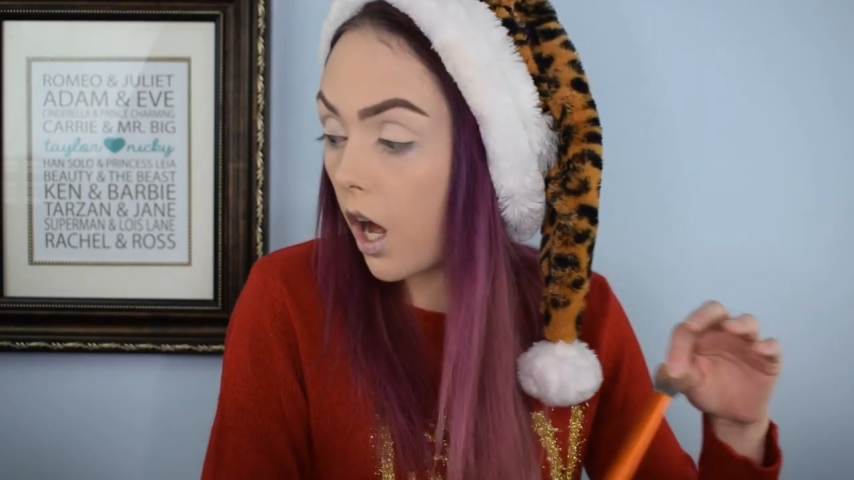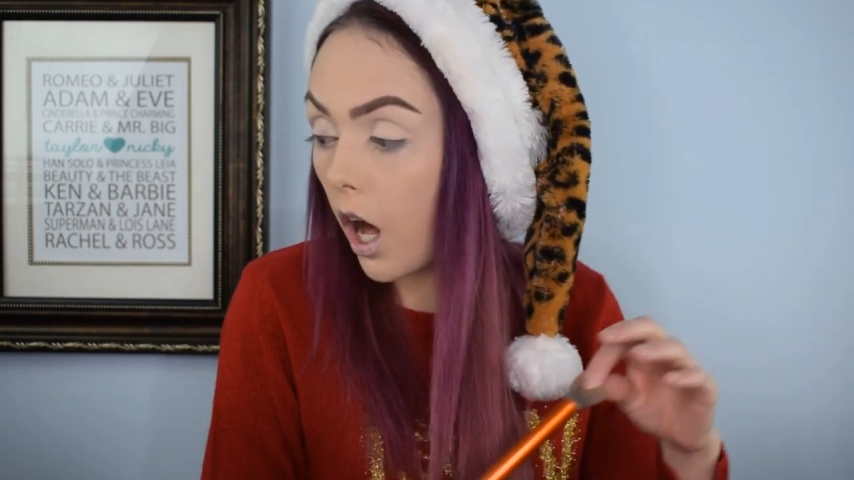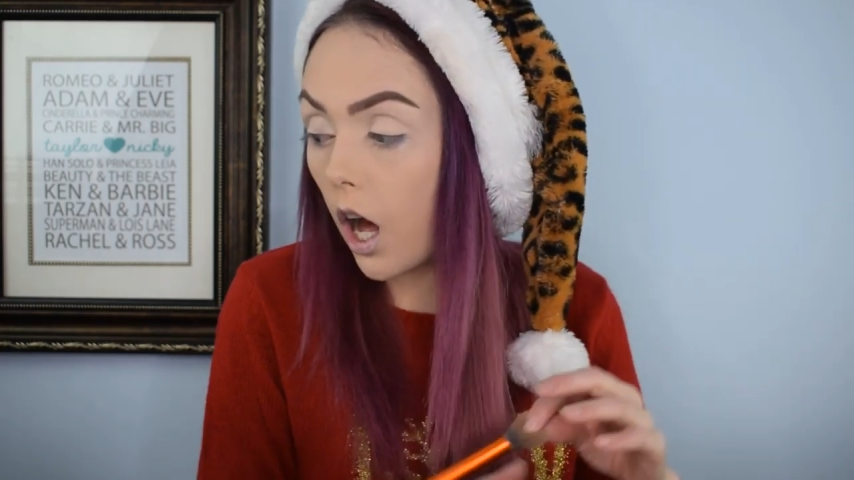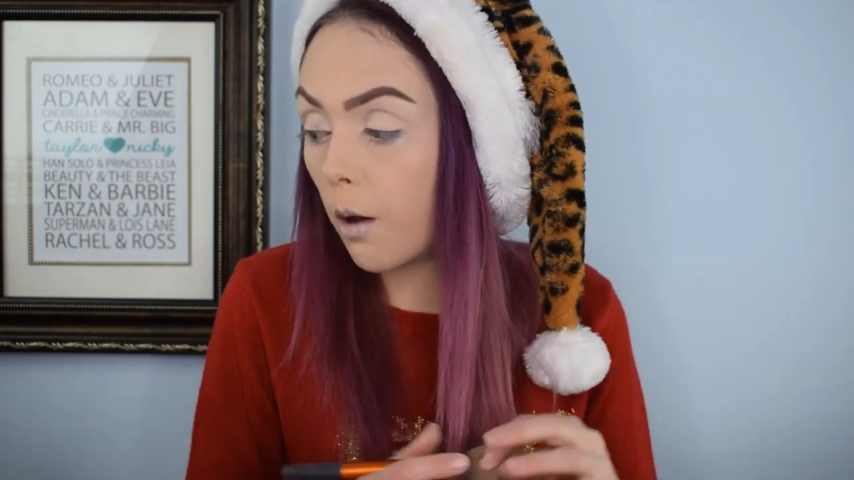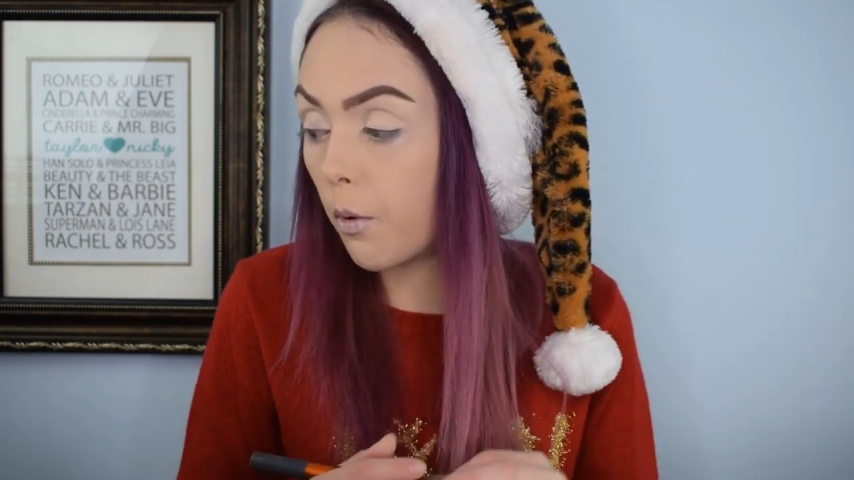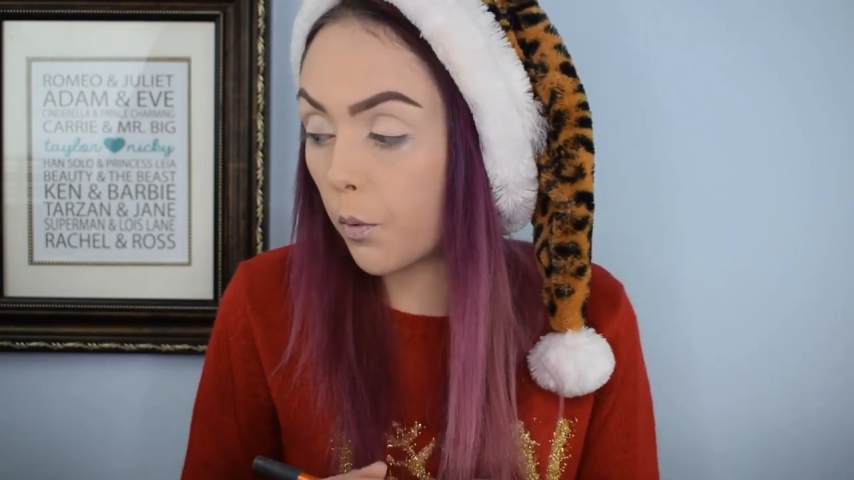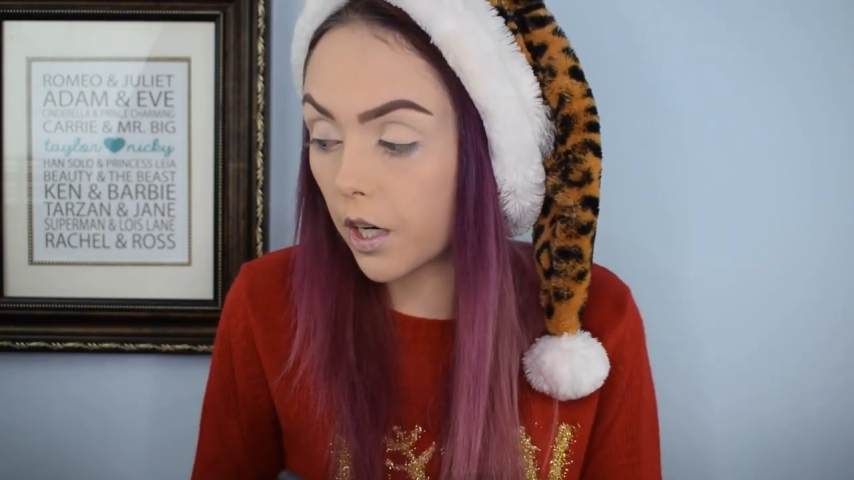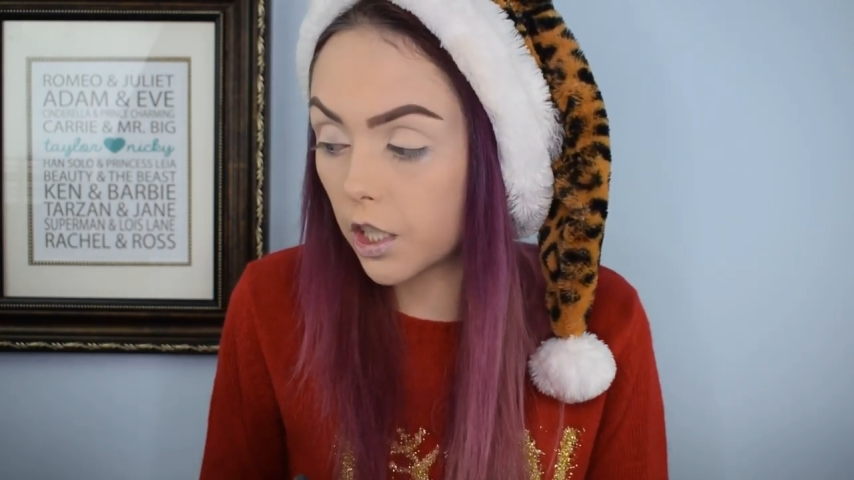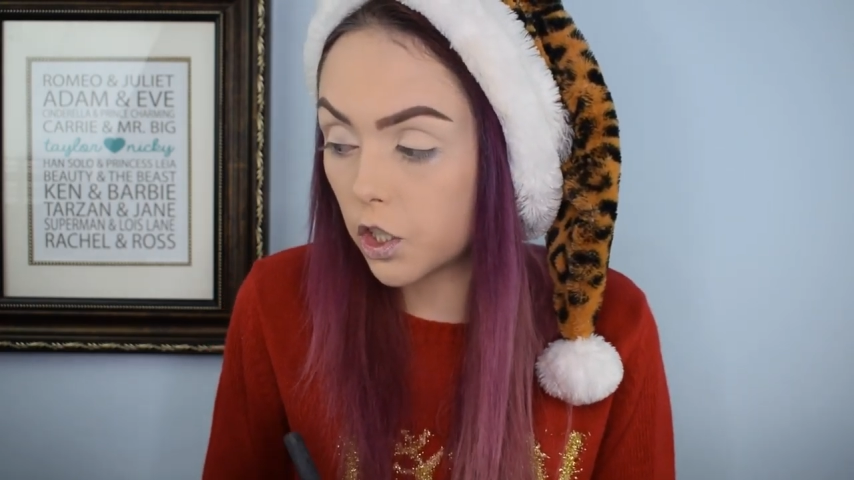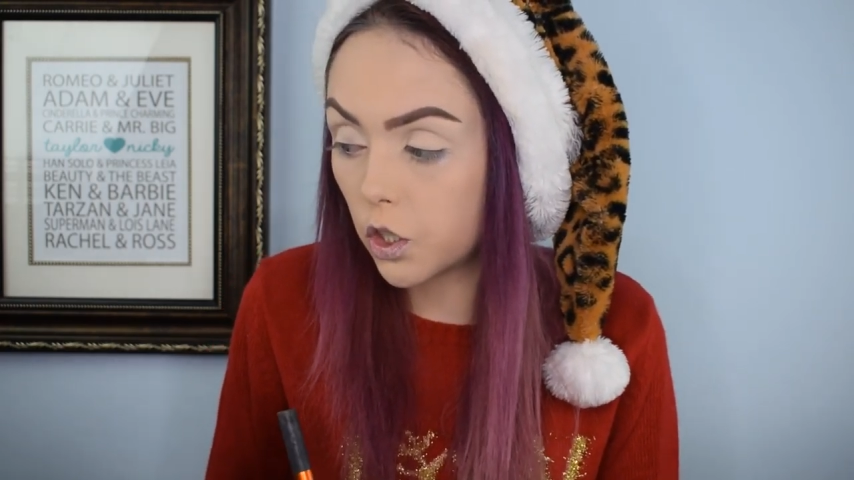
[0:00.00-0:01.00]
Um, we're
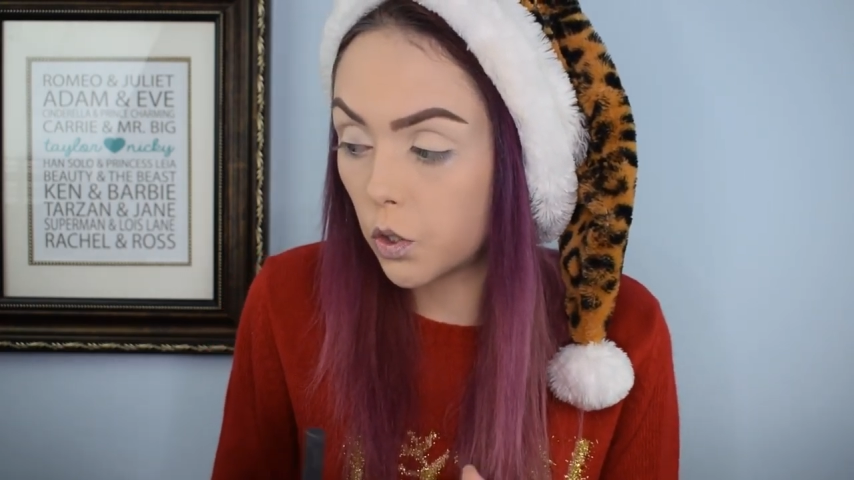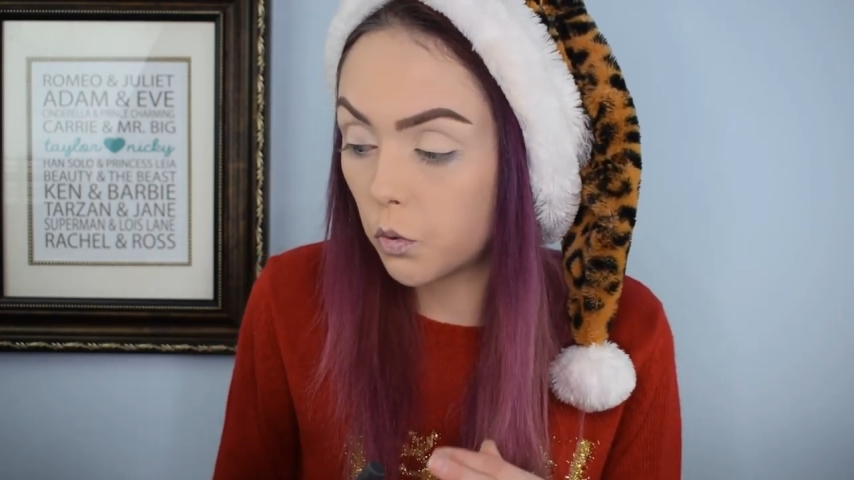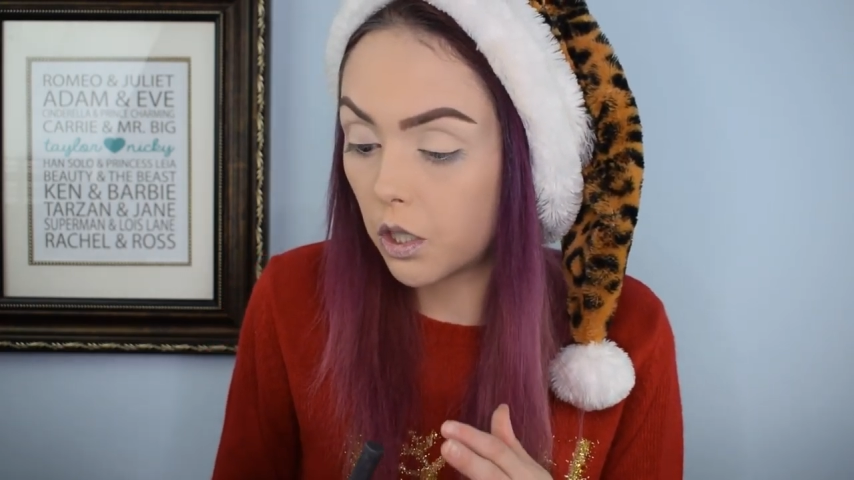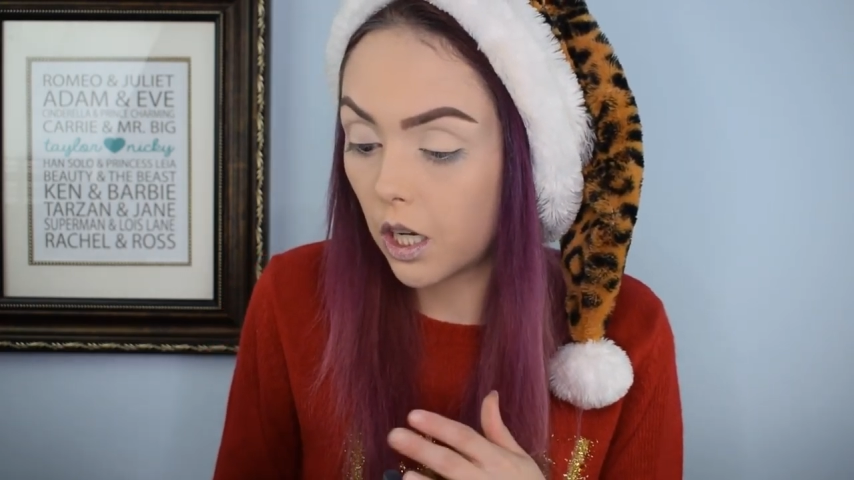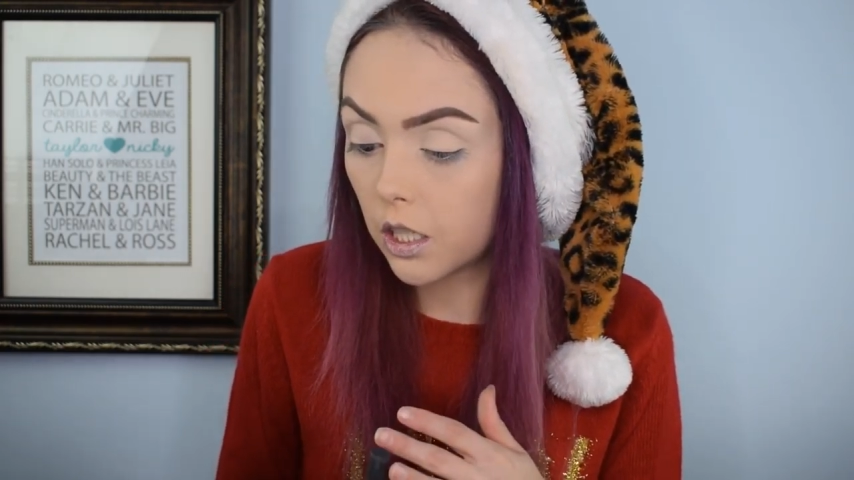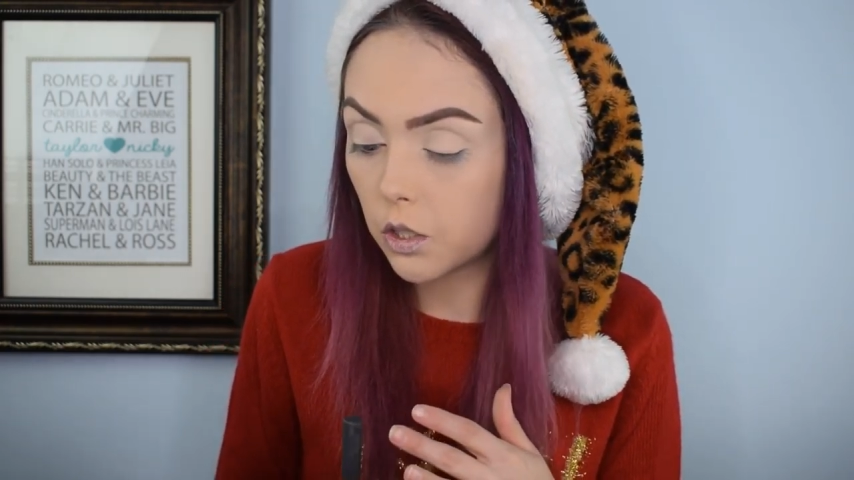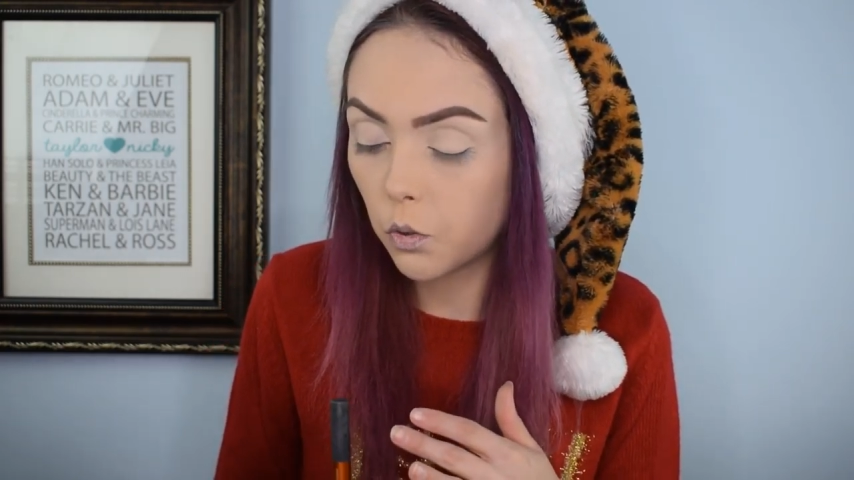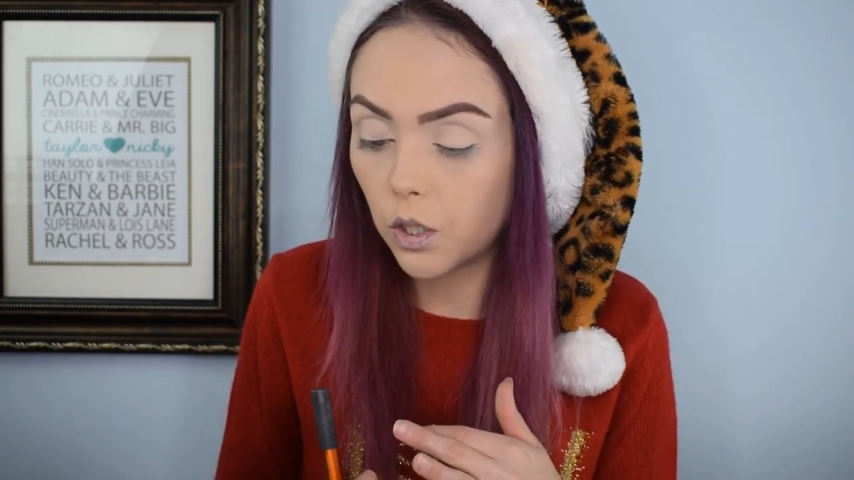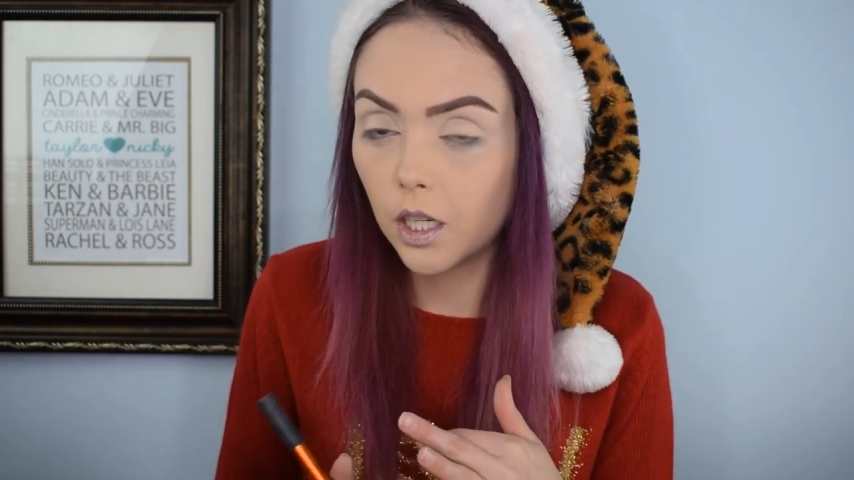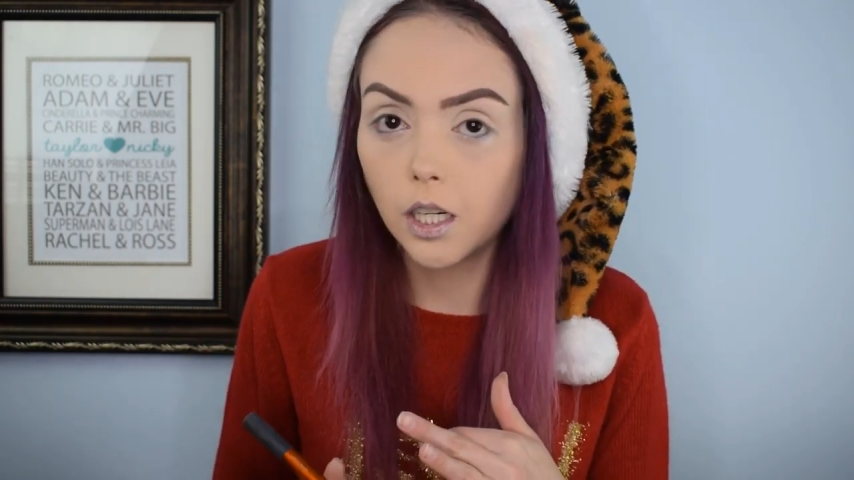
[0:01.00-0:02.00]
gonna do
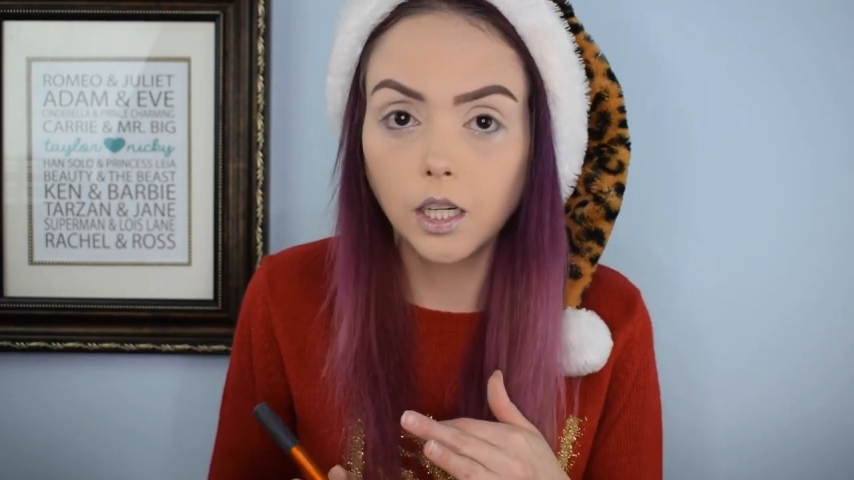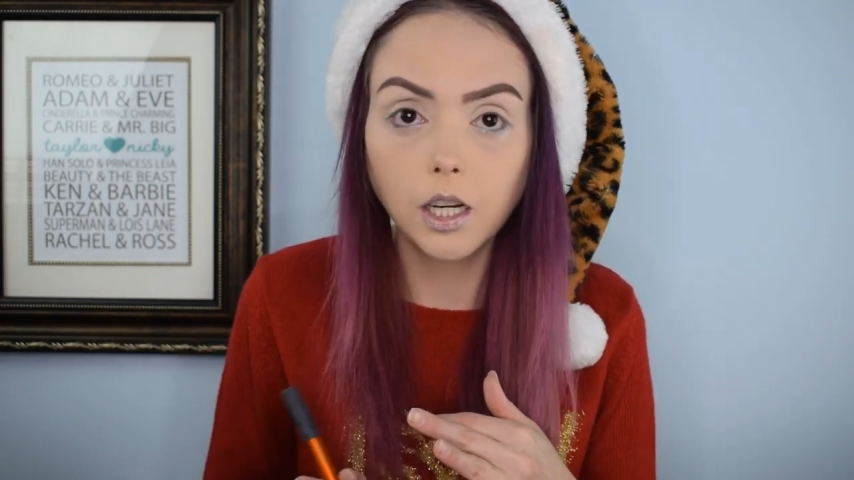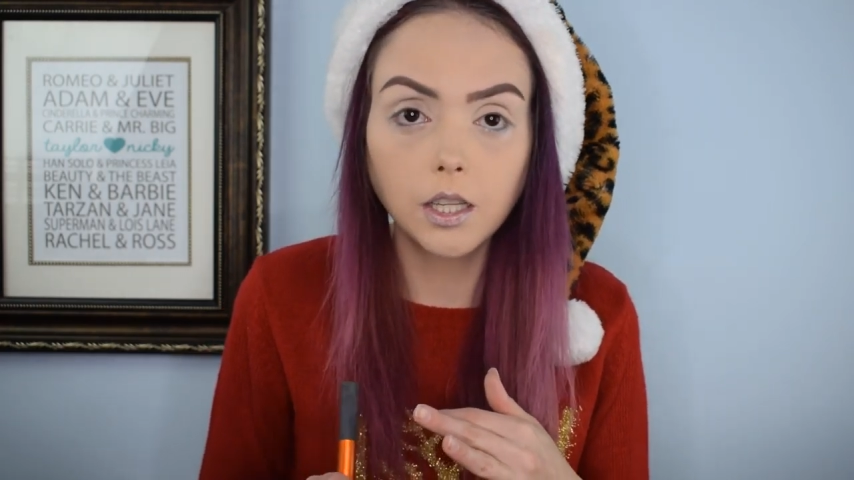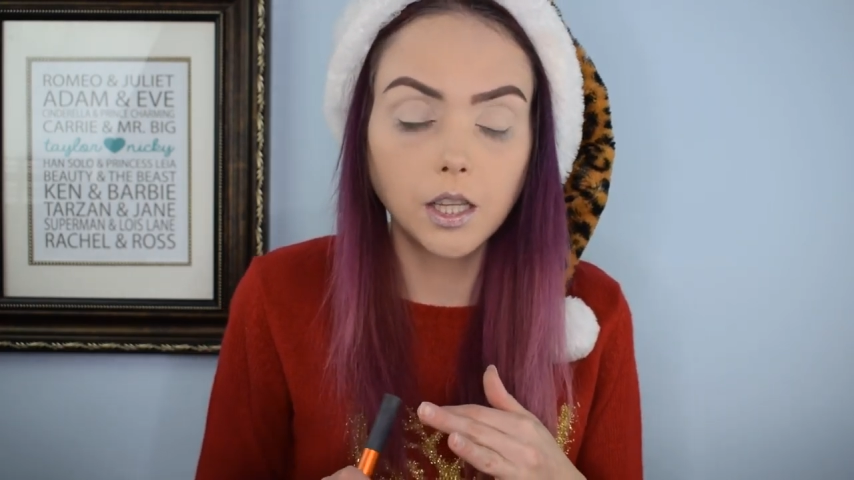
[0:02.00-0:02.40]
contour,